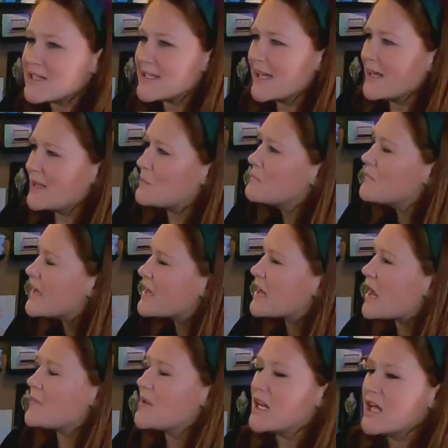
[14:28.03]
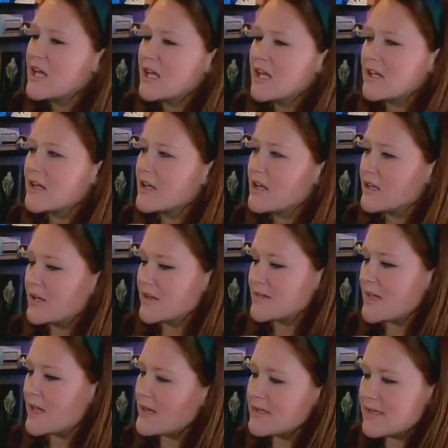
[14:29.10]
like, man, I mean, because
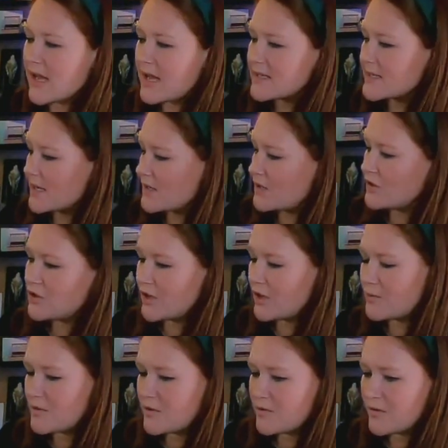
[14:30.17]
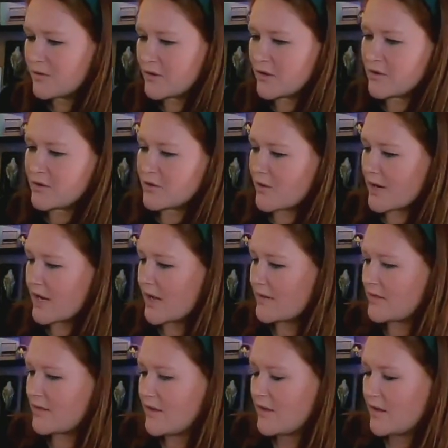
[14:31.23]
as I shared with you earlier, you know, I
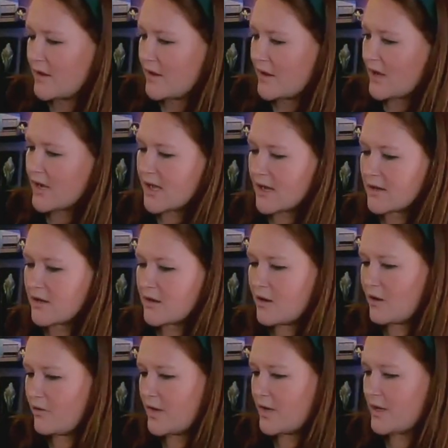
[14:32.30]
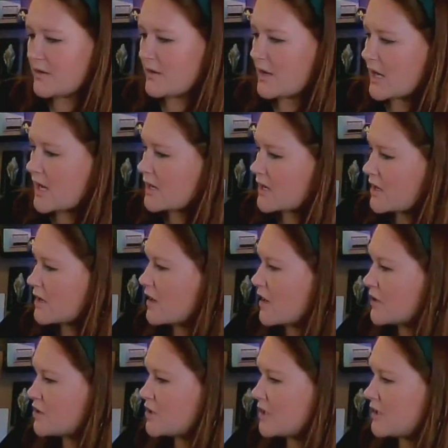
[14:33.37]
had COVID and then I had a
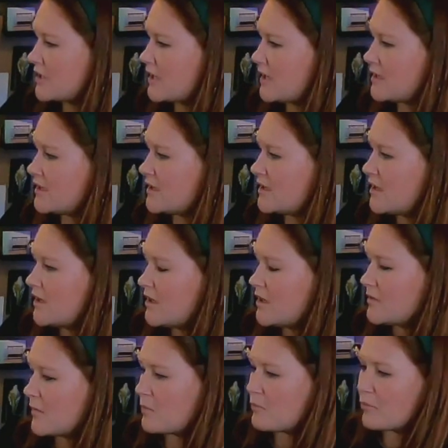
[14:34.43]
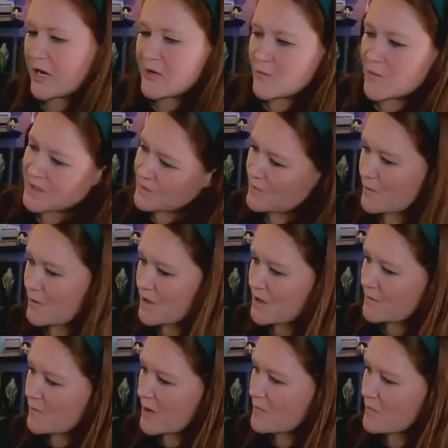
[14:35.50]
concussion and my brain wasn't
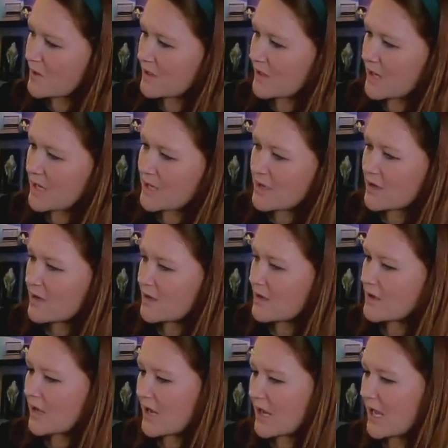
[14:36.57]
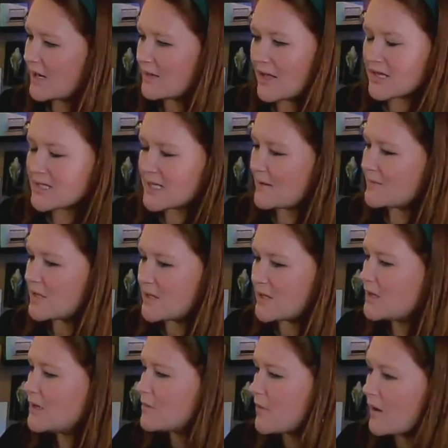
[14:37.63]
working right, but like I had a lot of time to
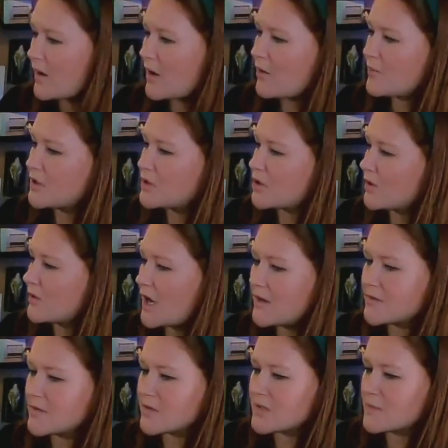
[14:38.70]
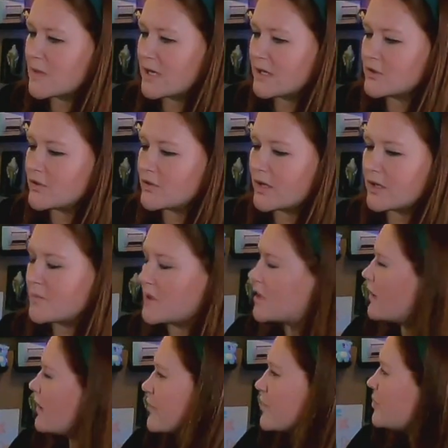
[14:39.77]
think about how much our lives are spent trying to make
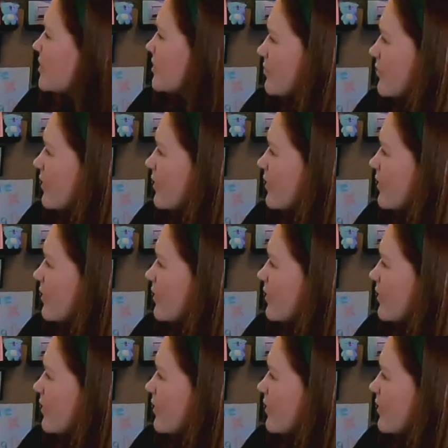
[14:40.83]
other people